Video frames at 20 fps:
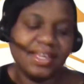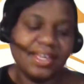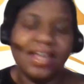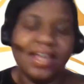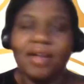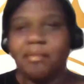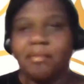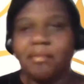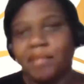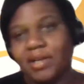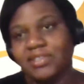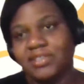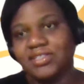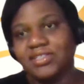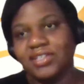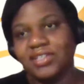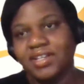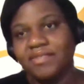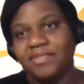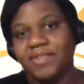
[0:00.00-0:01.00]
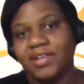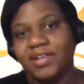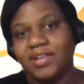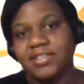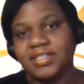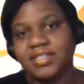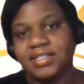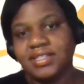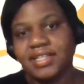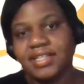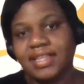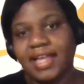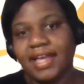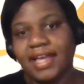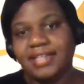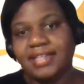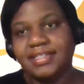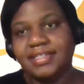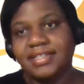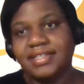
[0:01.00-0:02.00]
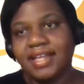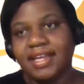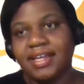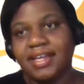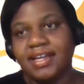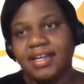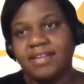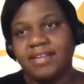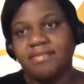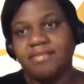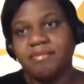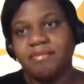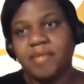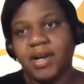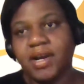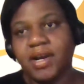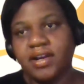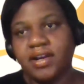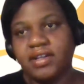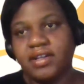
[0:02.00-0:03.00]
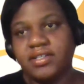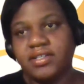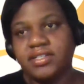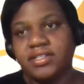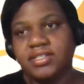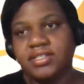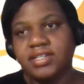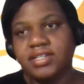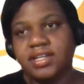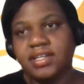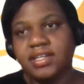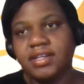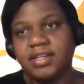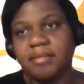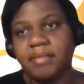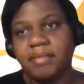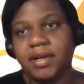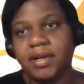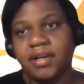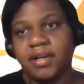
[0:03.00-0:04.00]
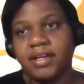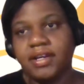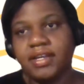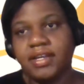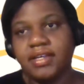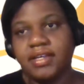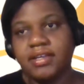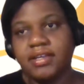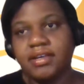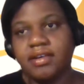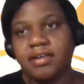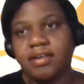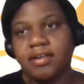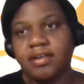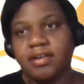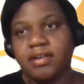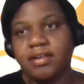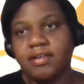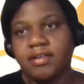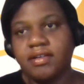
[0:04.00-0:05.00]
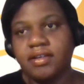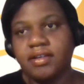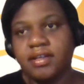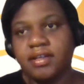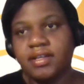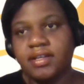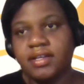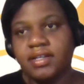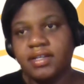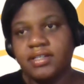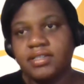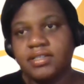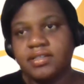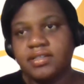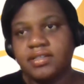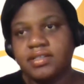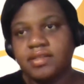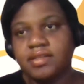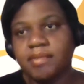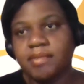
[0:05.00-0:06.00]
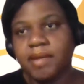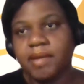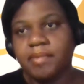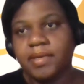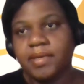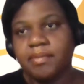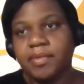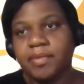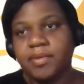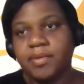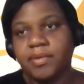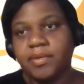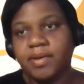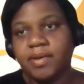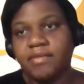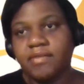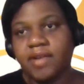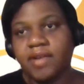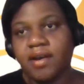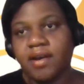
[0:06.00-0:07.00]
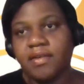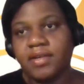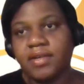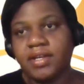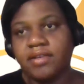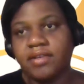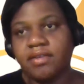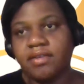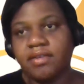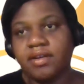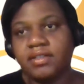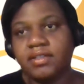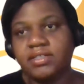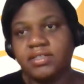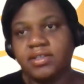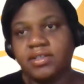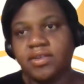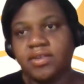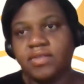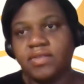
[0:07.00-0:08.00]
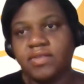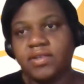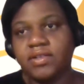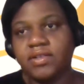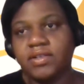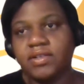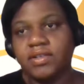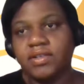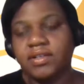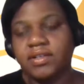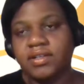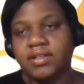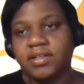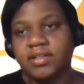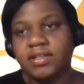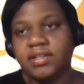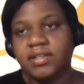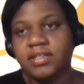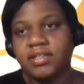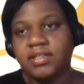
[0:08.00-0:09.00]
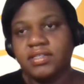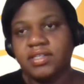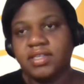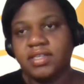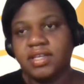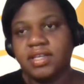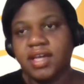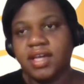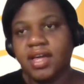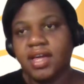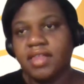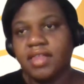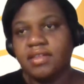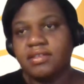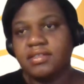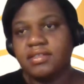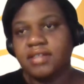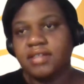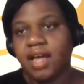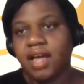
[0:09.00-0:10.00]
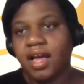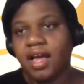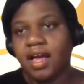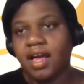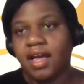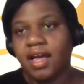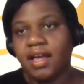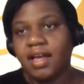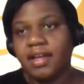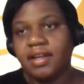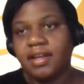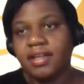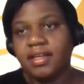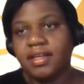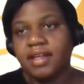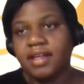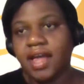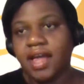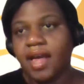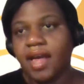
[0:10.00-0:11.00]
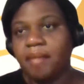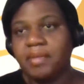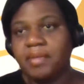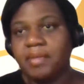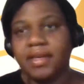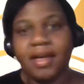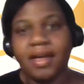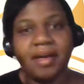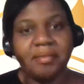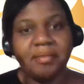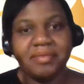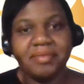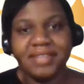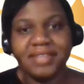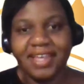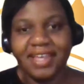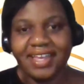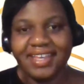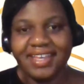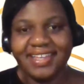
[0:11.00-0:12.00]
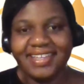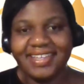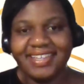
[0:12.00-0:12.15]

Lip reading: March 31st. It's the last day of March in the market, y'all. So to my people who have already crossed over to the other side, happy hump day.